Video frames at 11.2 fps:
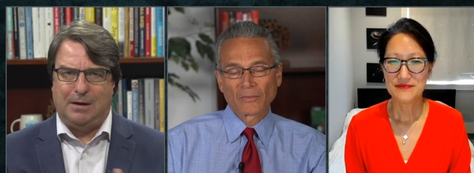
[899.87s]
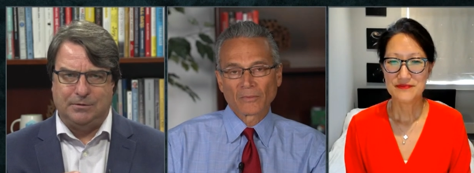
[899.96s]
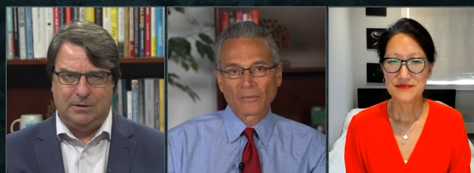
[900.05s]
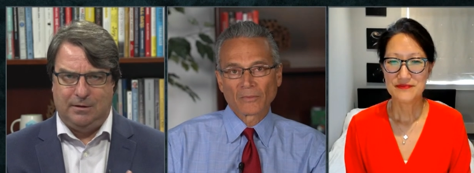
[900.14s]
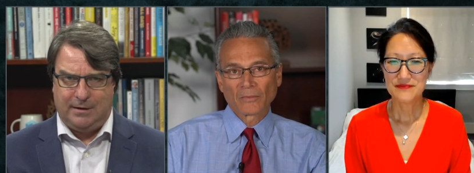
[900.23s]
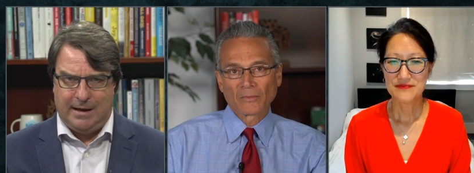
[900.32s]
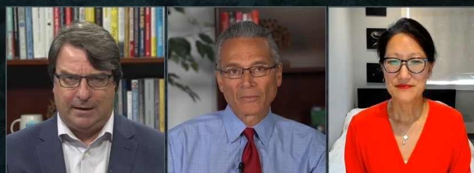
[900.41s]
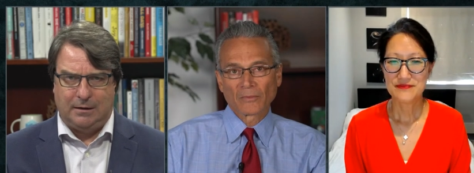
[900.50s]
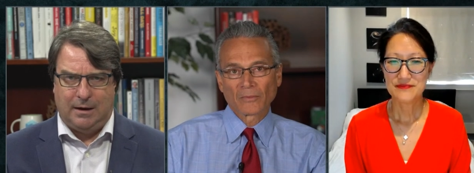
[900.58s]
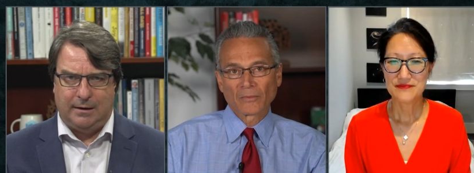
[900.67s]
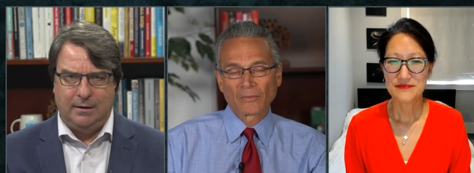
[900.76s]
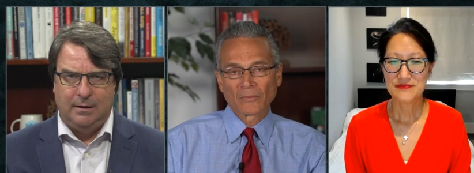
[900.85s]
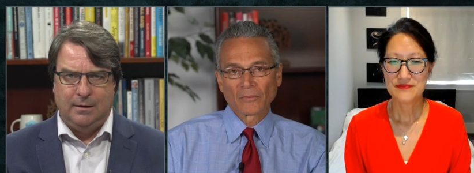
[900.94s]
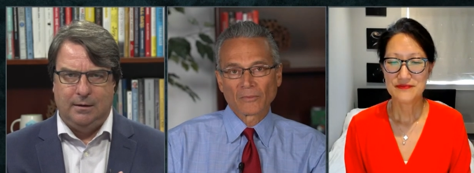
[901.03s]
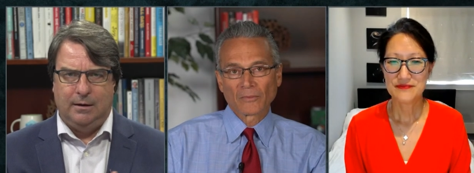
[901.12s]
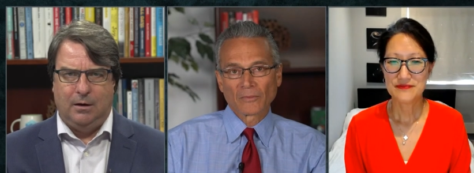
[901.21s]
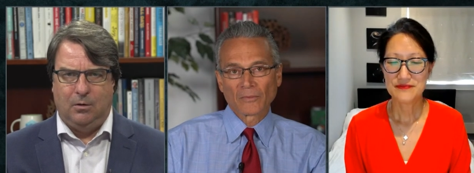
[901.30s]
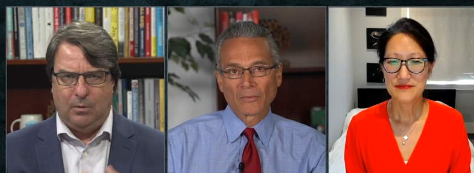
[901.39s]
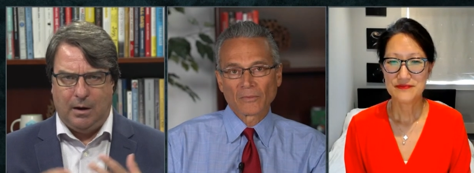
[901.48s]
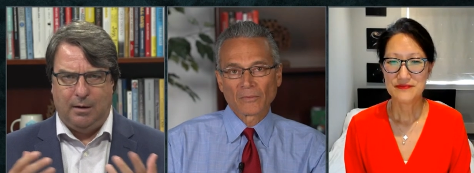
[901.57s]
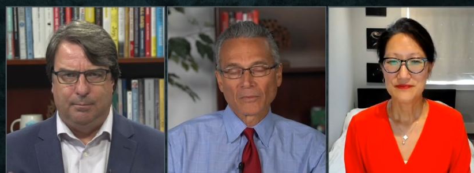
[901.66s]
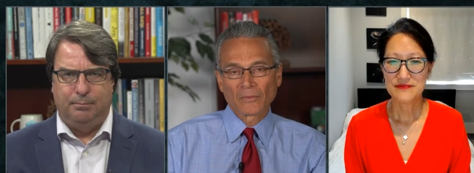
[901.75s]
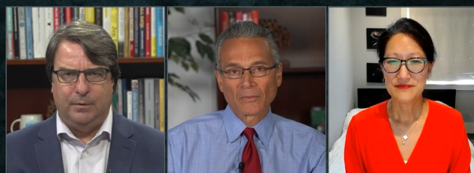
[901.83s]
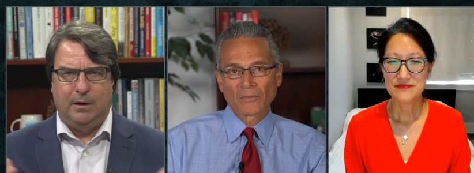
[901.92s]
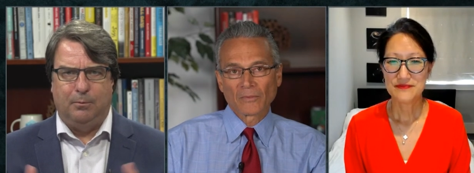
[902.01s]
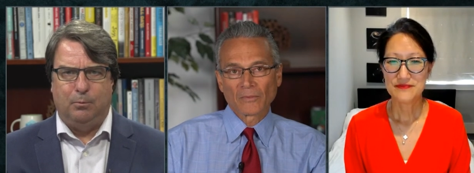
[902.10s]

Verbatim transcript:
Speaker 1: Obviously the tagline, you know, uh, you know,